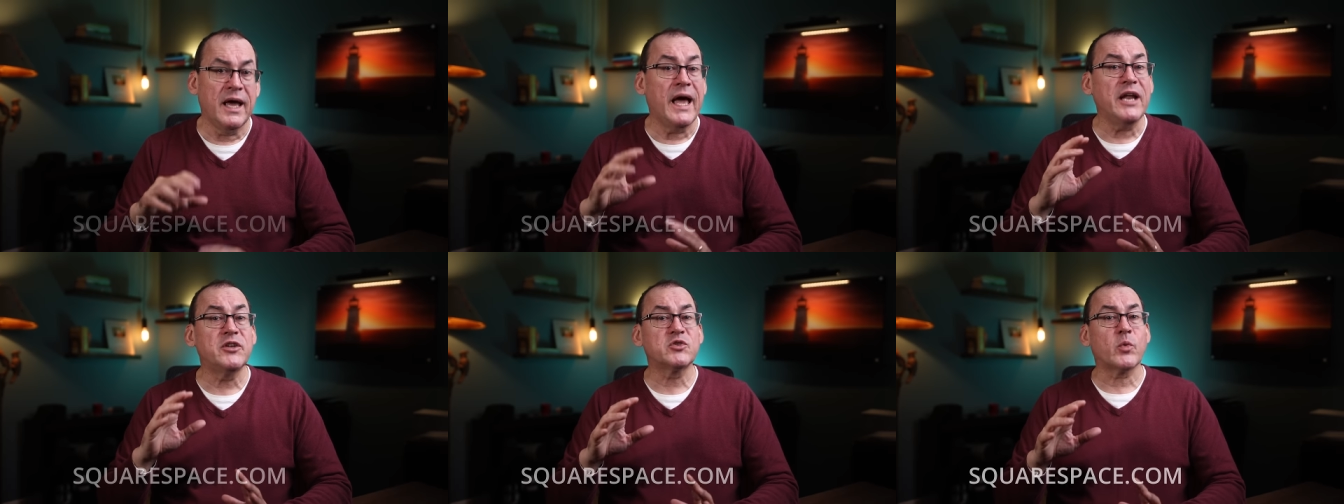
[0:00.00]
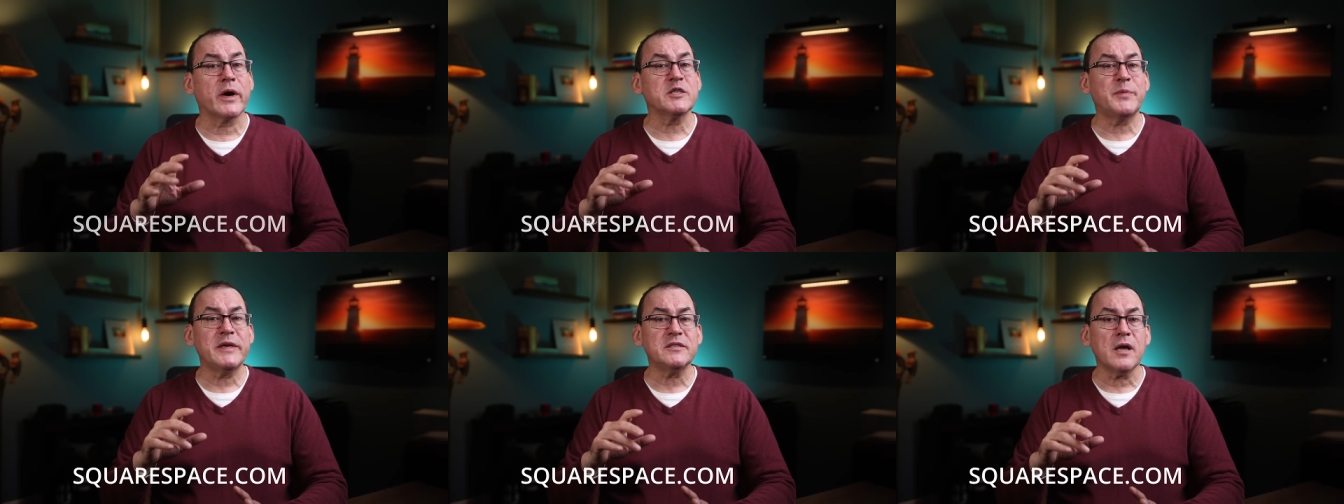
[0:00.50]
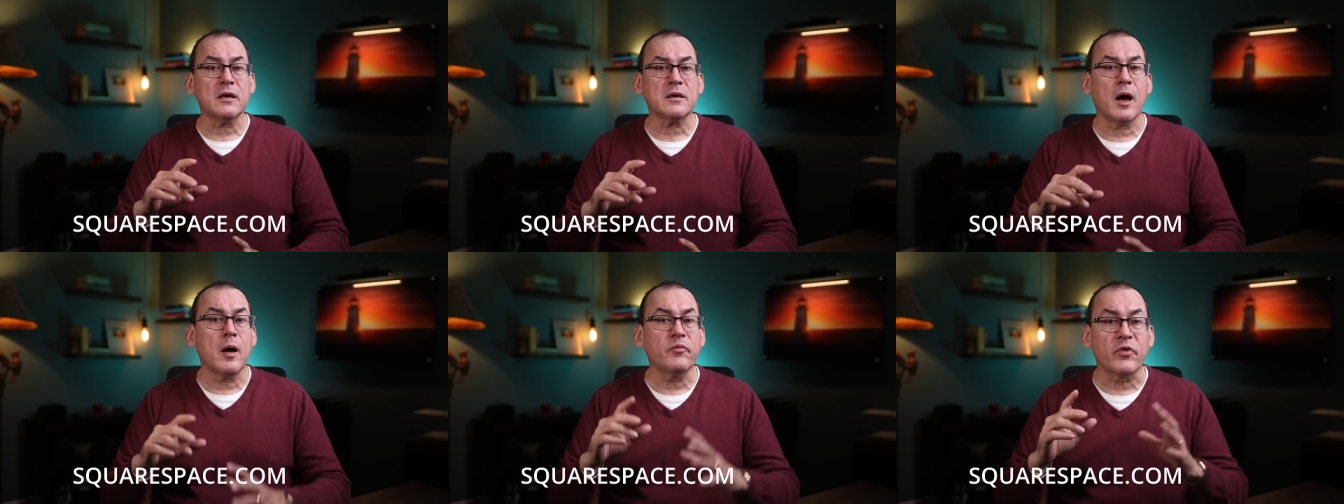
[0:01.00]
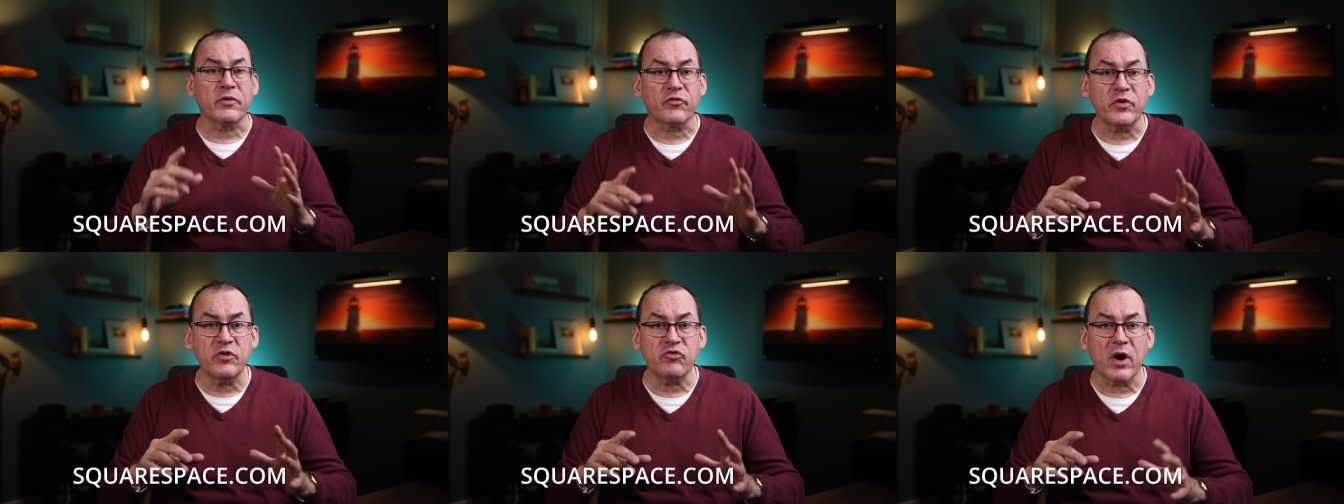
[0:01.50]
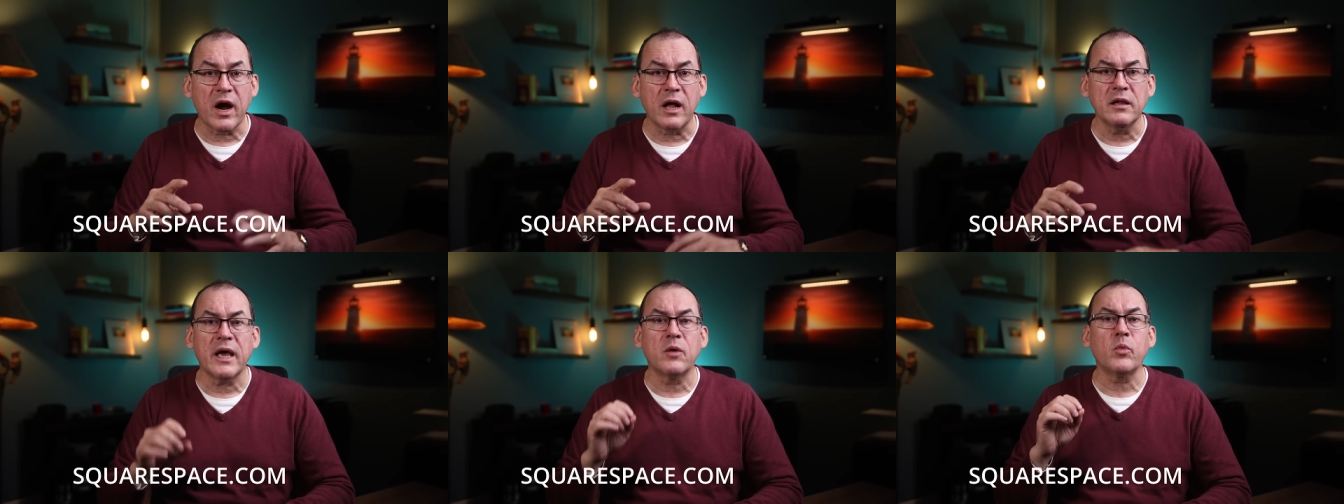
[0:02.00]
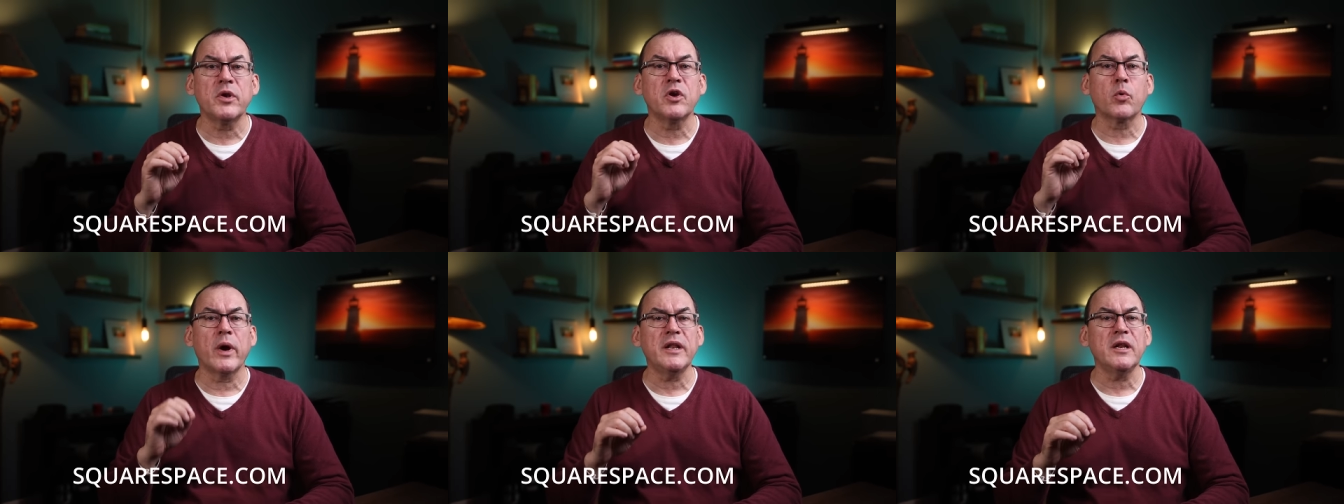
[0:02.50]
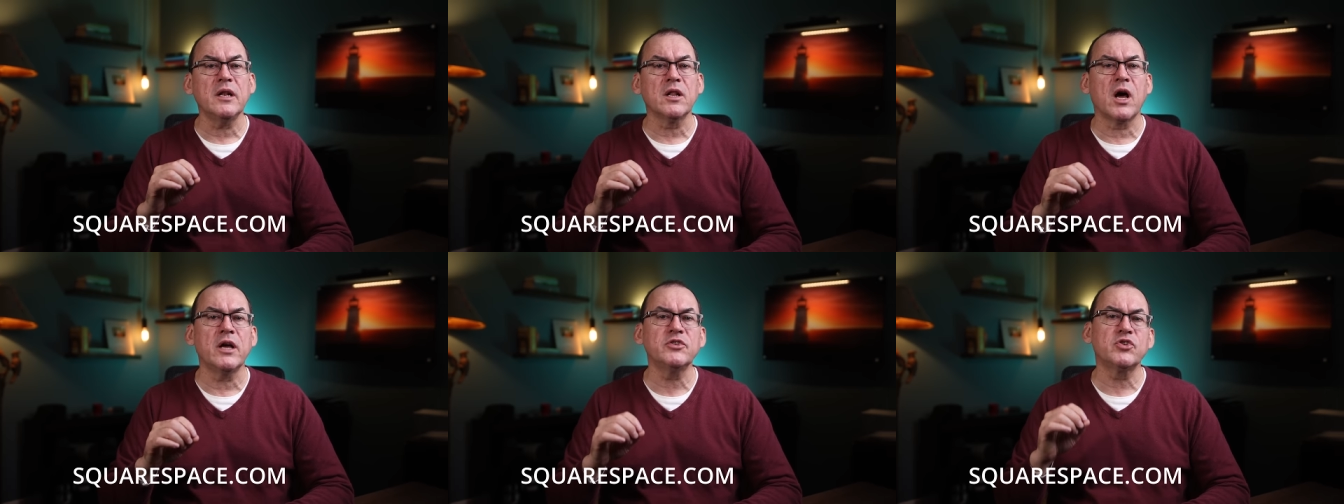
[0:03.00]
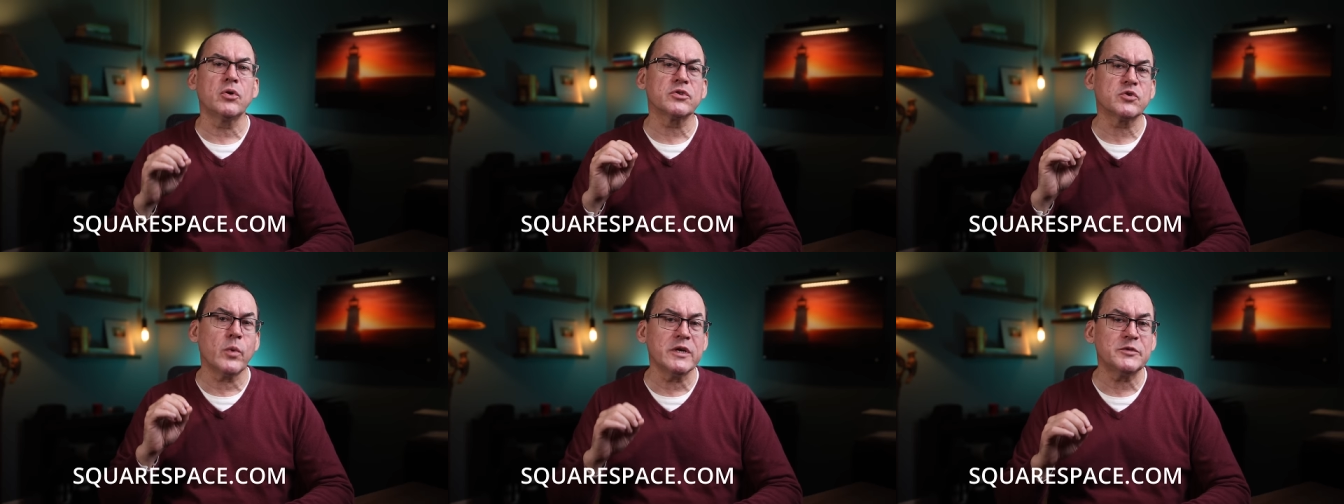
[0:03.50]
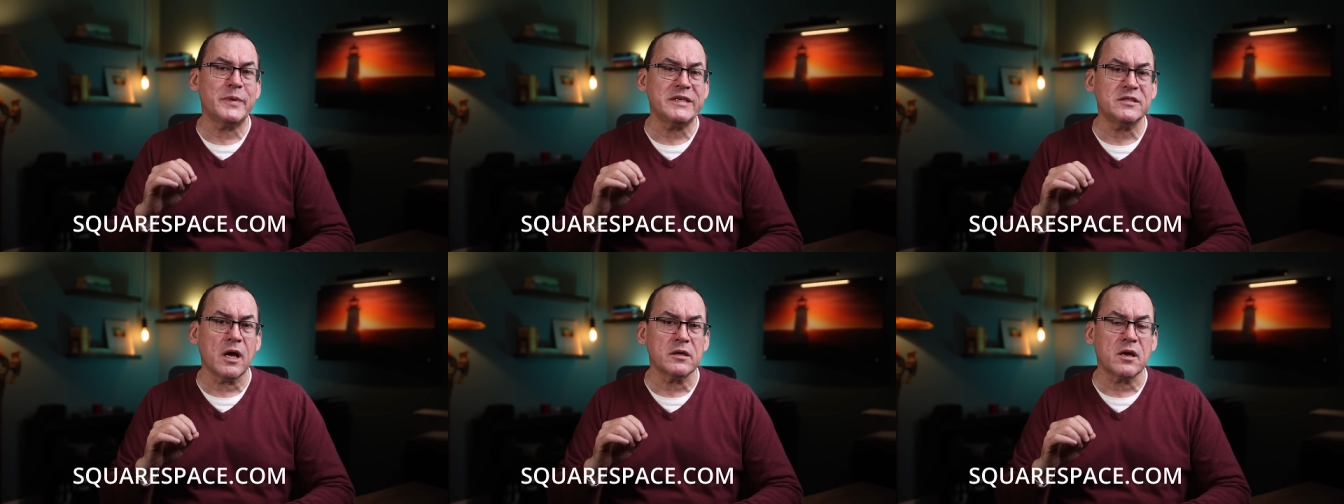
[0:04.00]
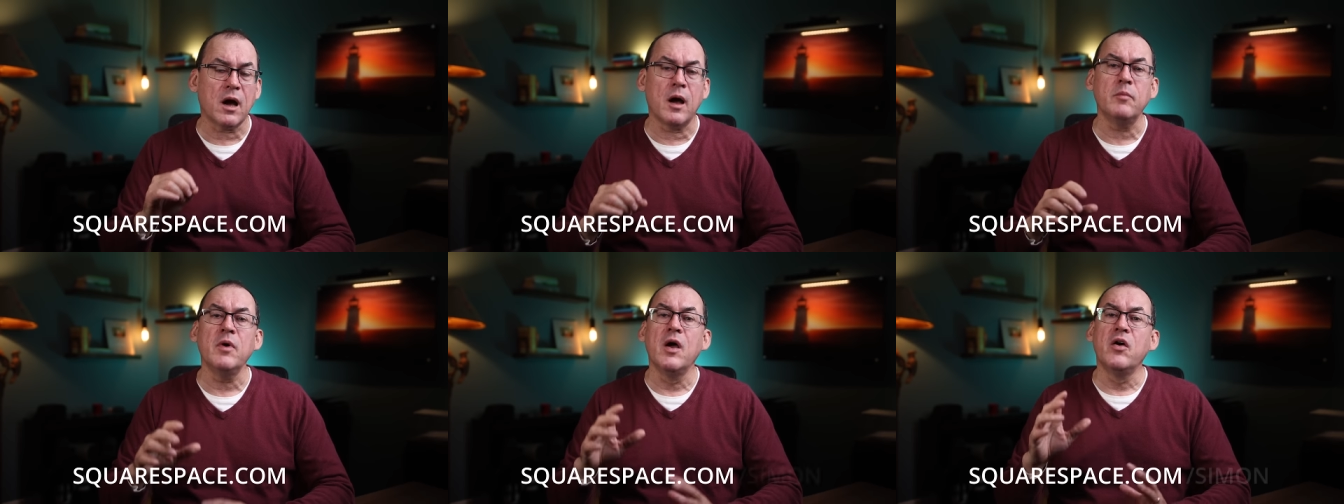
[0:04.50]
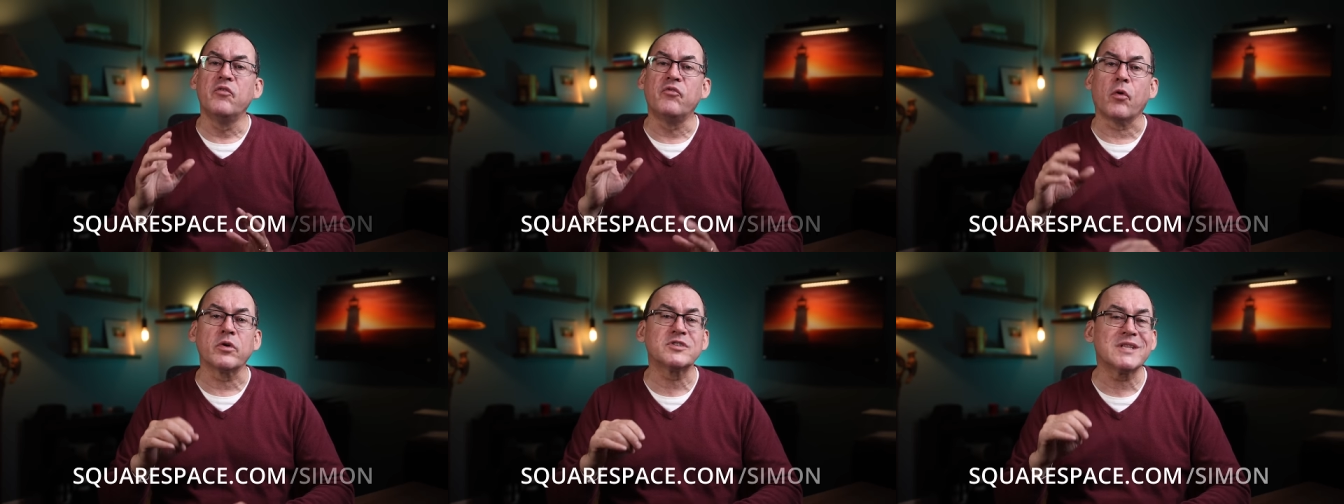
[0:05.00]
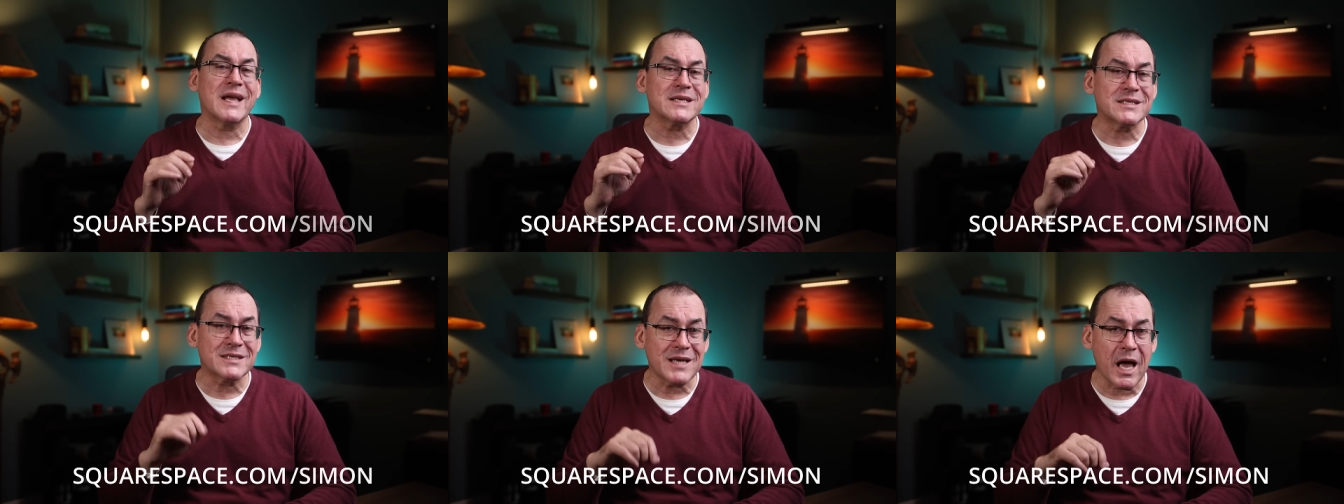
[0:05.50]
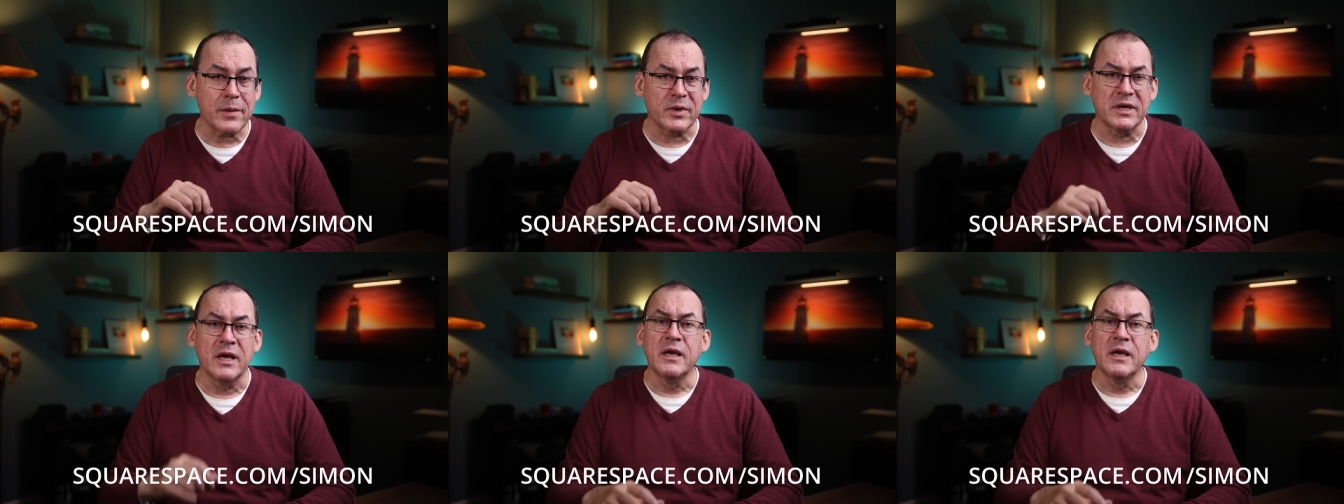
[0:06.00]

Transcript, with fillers: Head to squarespace.com for a free trial, and when you're ready to launch, go to squarespace.com forward slash Simon